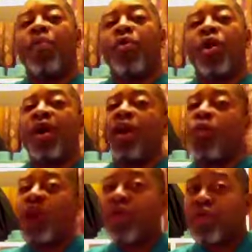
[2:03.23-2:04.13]
Or, you know,
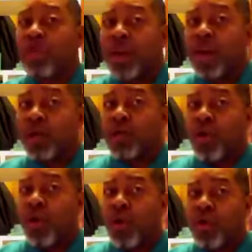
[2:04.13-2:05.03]
what if somebody else
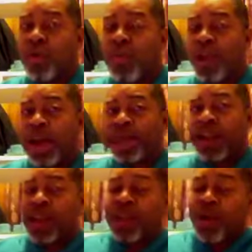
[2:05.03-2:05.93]
calls me? I'll have to
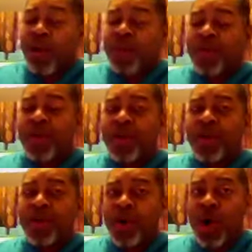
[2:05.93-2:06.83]
click off of
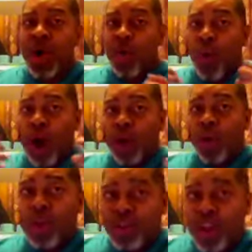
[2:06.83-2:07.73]
you. Why don't
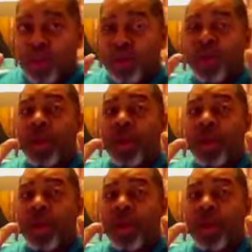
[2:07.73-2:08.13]
we just